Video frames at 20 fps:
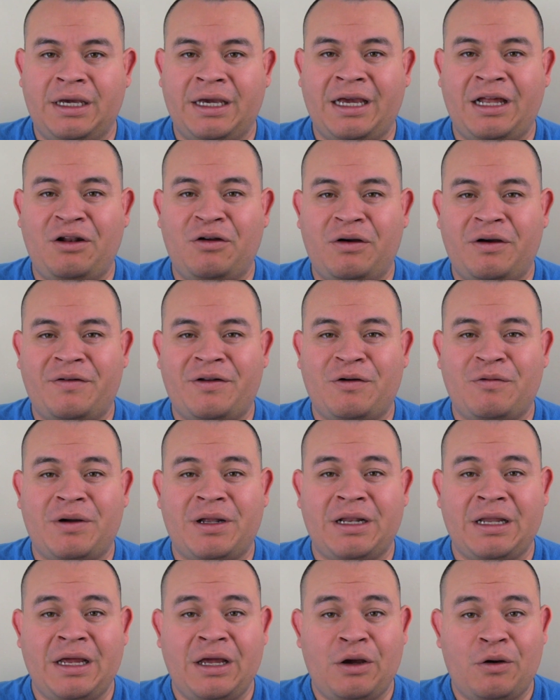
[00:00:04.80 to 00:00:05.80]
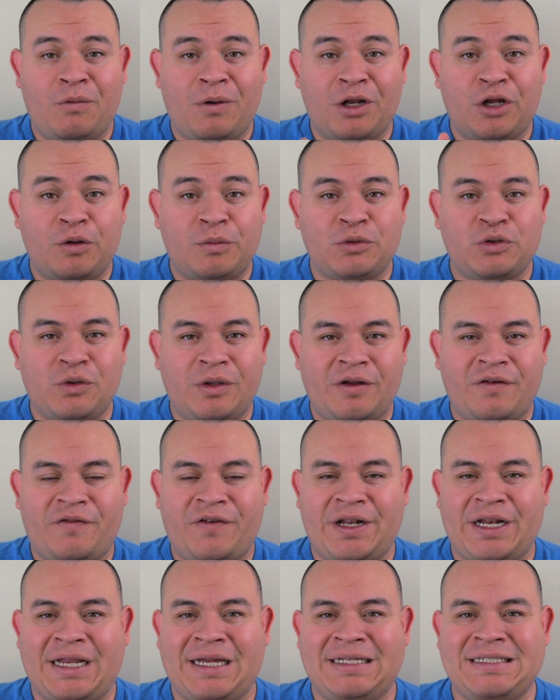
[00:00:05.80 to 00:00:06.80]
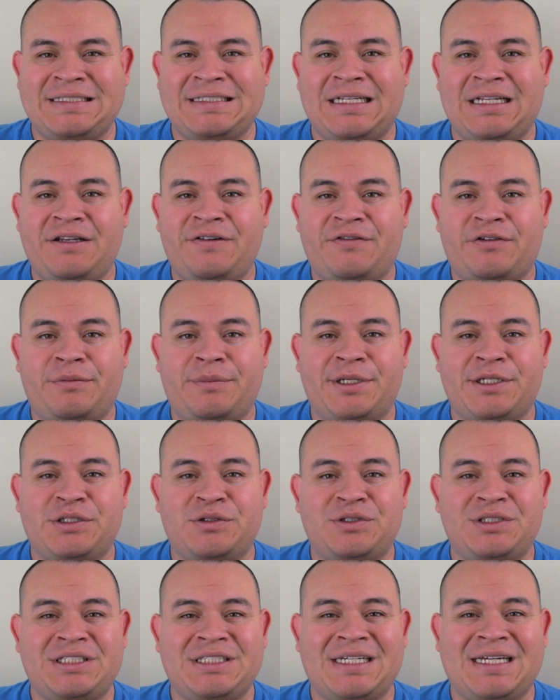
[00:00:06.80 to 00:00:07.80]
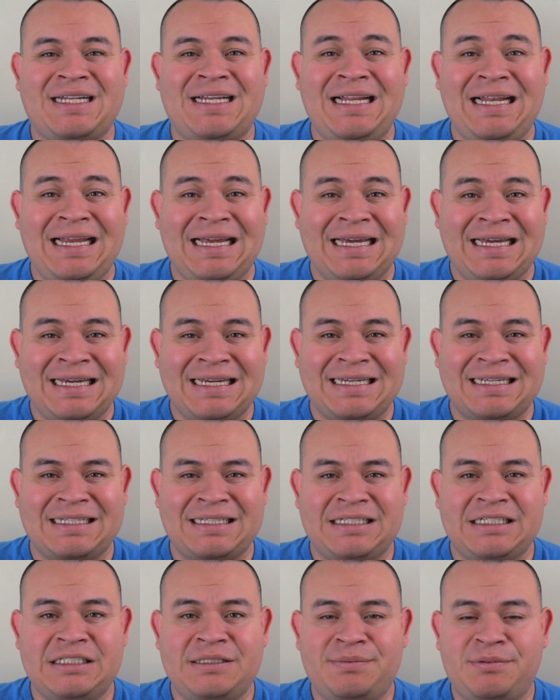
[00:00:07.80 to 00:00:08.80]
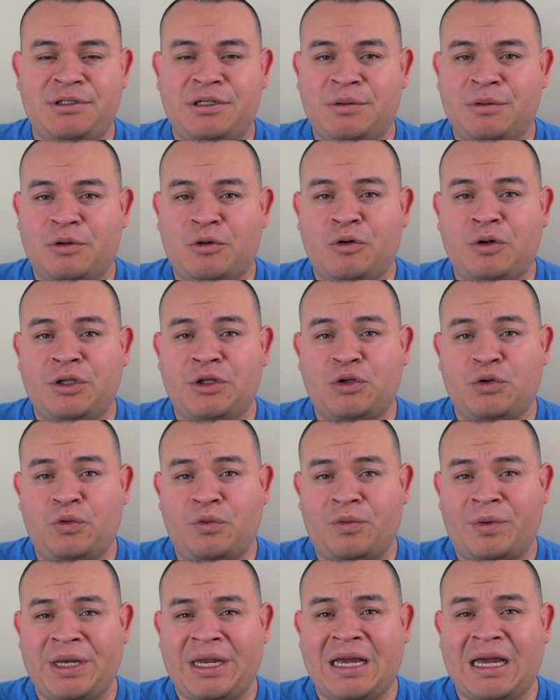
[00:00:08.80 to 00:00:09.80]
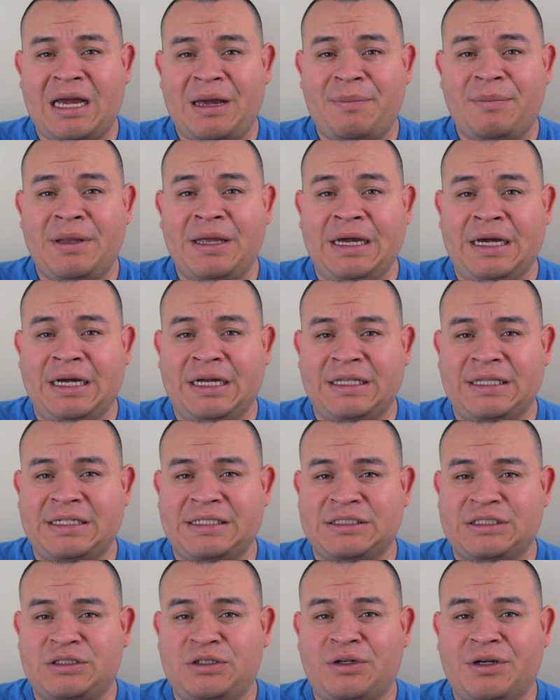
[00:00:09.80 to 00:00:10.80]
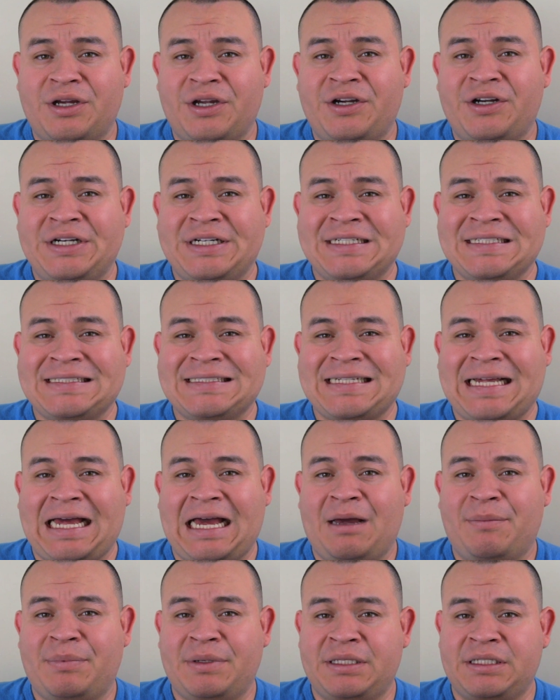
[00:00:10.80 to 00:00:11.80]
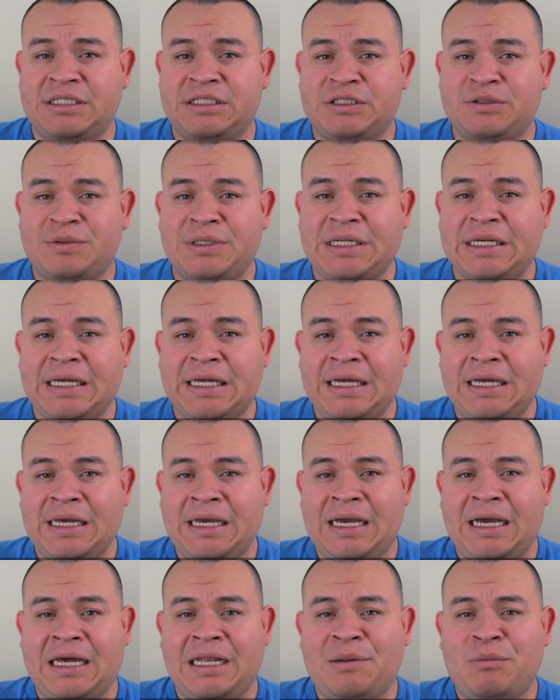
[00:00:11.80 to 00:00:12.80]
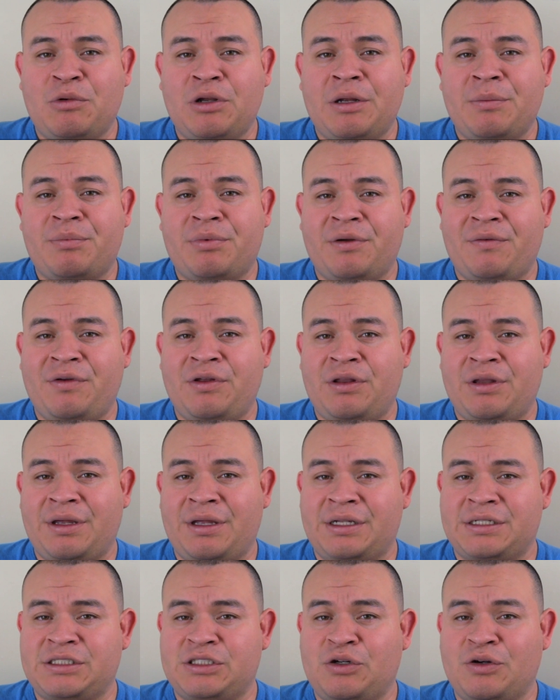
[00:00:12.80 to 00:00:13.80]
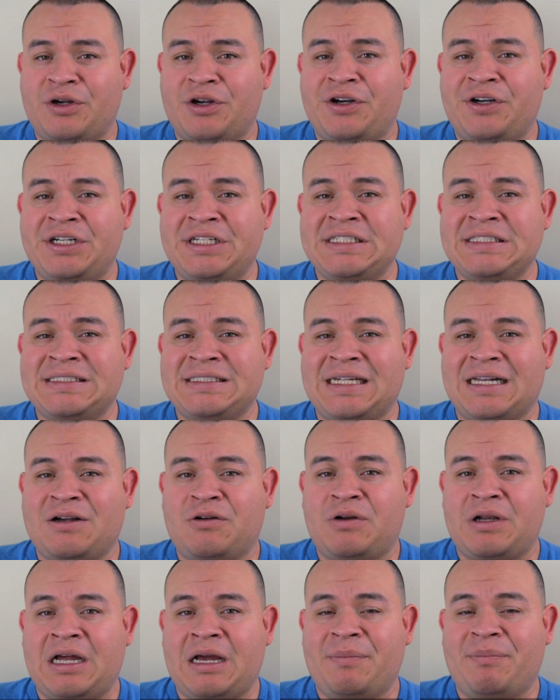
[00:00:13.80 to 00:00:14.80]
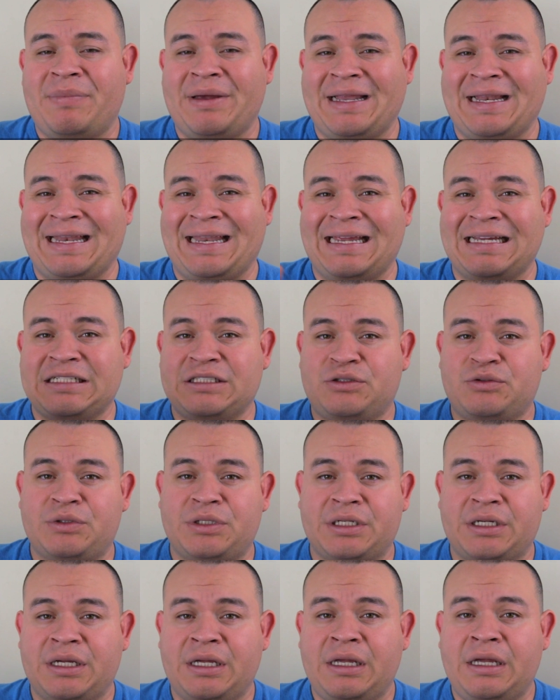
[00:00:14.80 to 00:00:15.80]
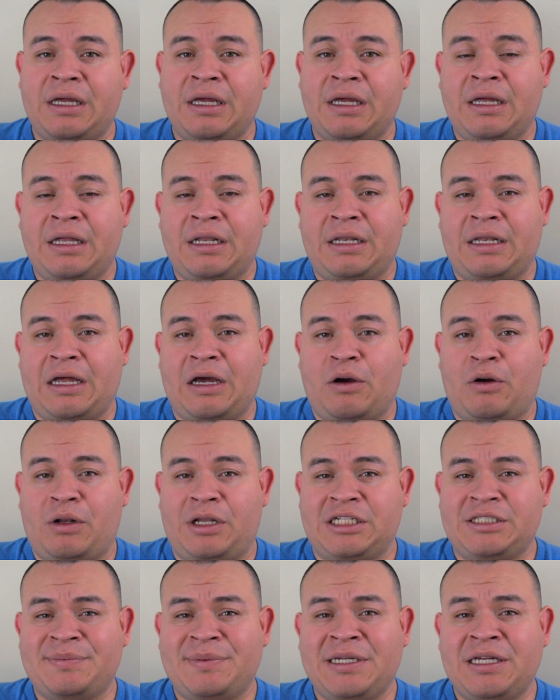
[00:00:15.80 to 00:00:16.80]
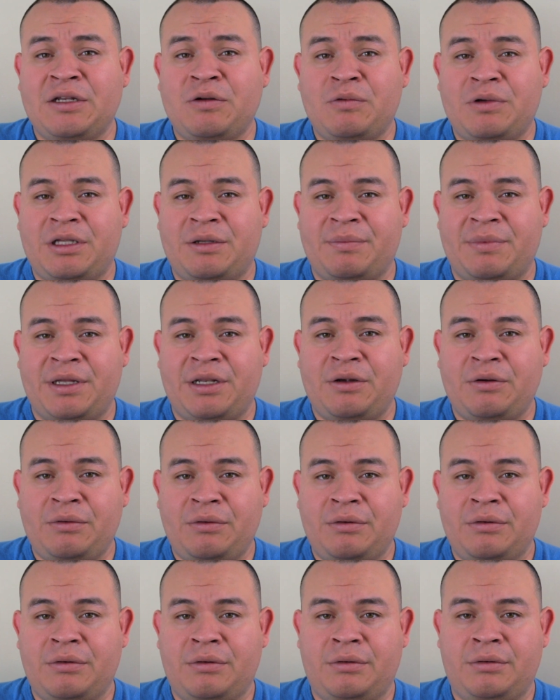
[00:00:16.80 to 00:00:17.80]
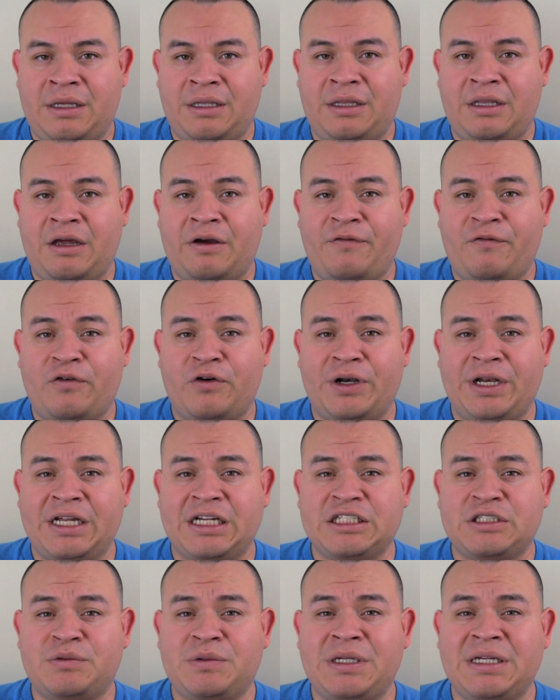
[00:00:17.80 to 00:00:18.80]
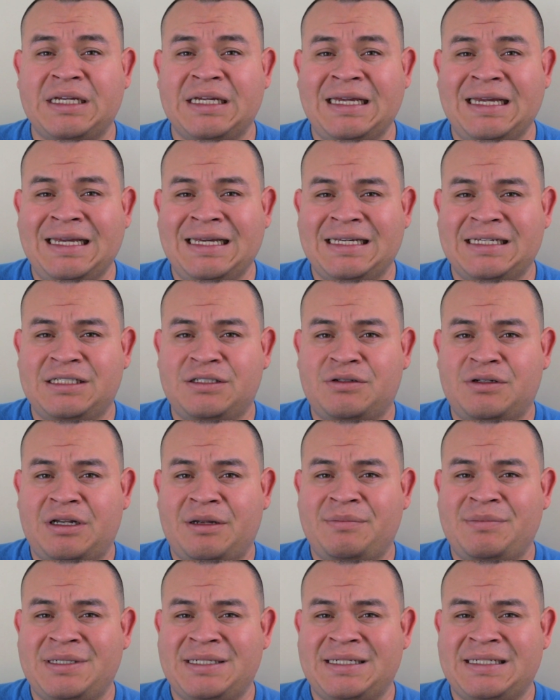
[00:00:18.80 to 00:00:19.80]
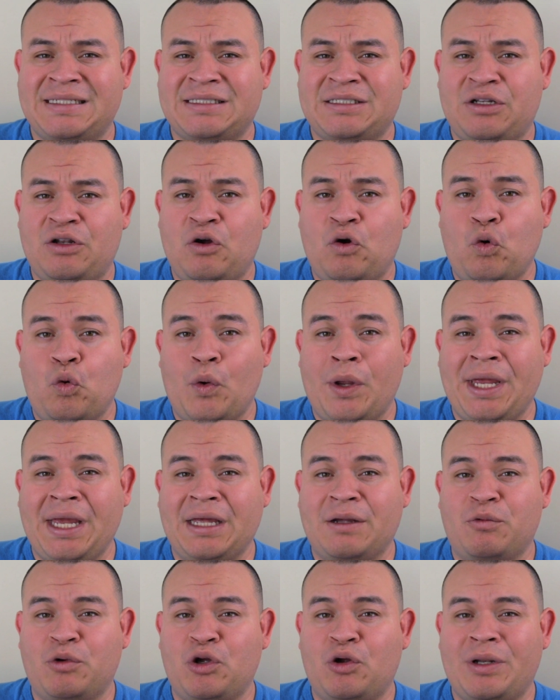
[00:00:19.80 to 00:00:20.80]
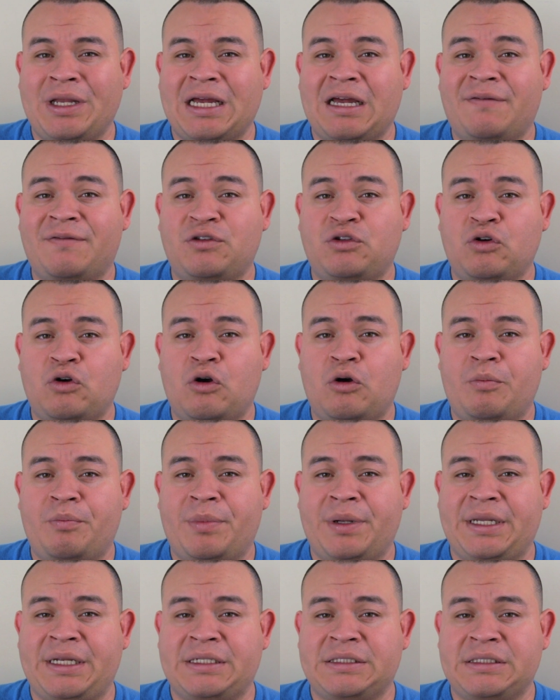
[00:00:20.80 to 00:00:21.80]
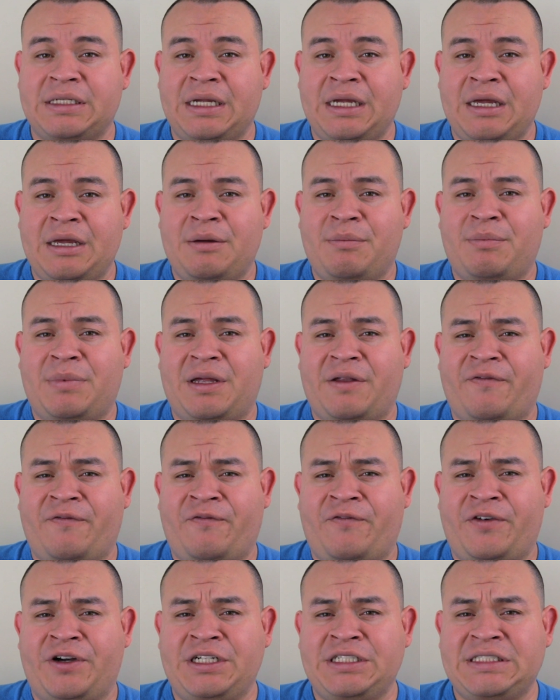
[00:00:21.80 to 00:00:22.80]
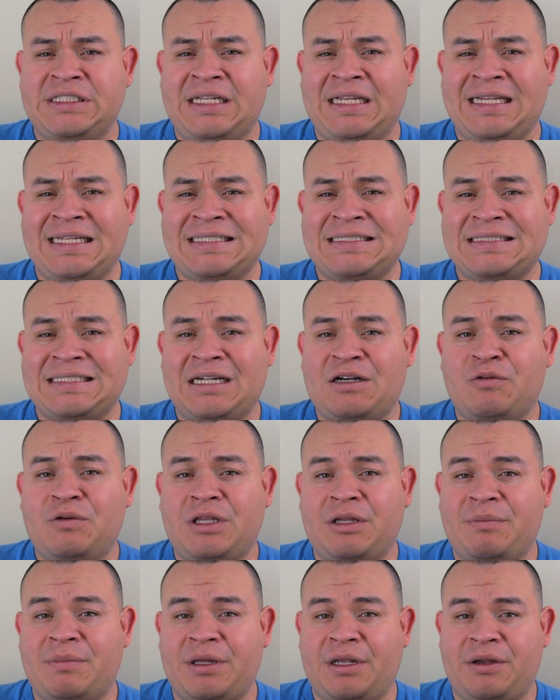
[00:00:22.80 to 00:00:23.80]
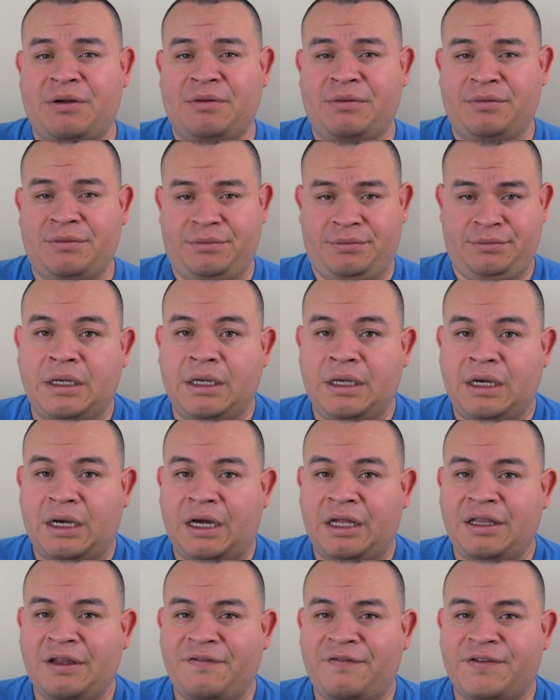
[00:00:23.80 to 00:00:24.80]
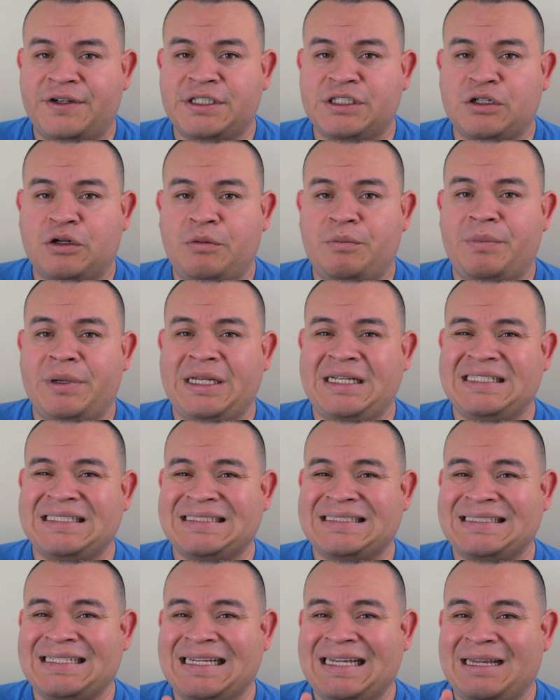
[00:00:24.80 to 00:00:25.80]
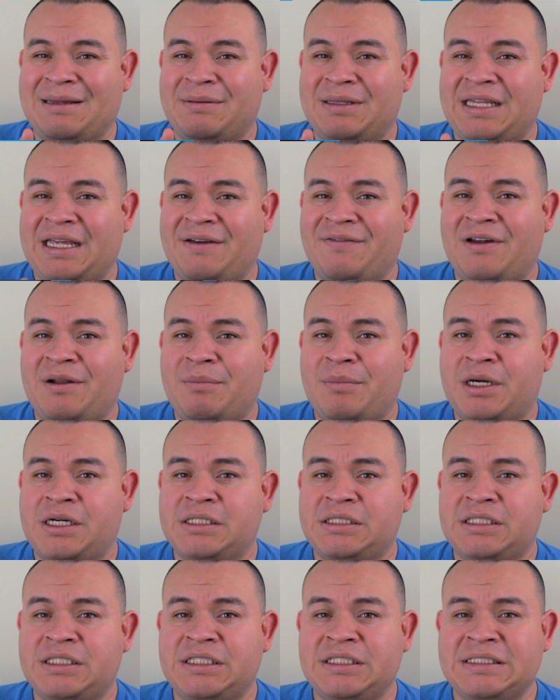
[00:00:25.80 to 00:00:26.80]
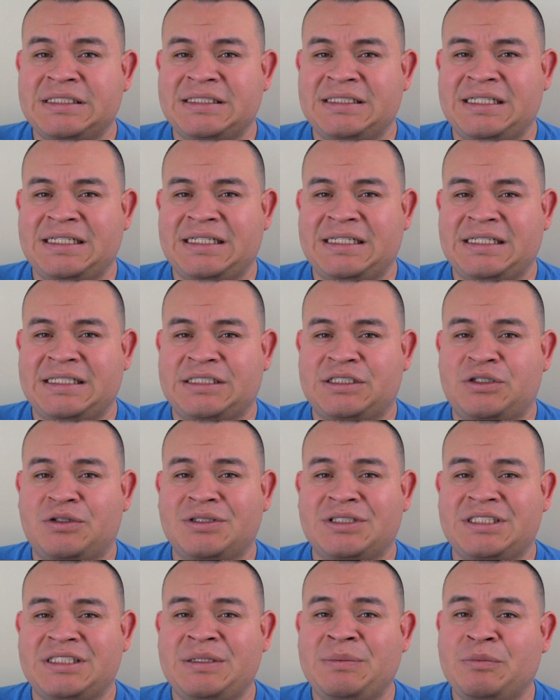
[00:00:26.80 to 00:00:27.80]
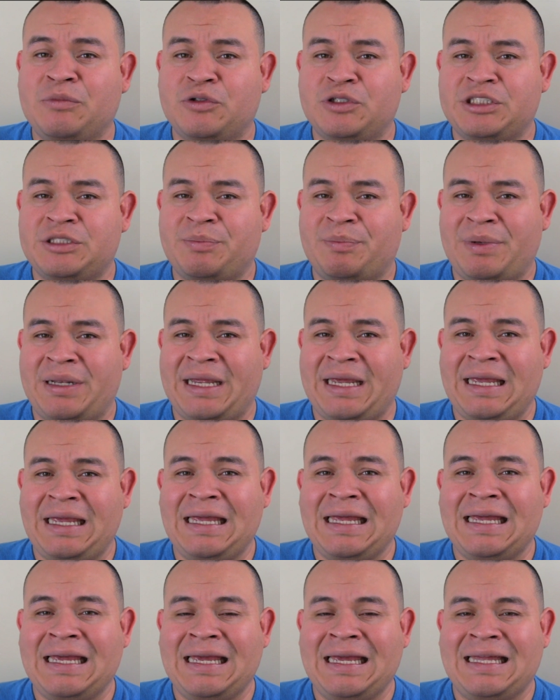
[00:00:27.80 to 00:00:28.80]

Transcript: Hello everyone, welcome to the Financial Information channel. In this video I'm going to recap the stock earnings that happened this week, and I'm going to preview the stock earnings that are going to happen next week. Now let's begin with the video. Now for next week, it's going to be a slow week. We only have two companies, but first let's start with the video. And the first company is Dave & Buster's. The stock symbol is play.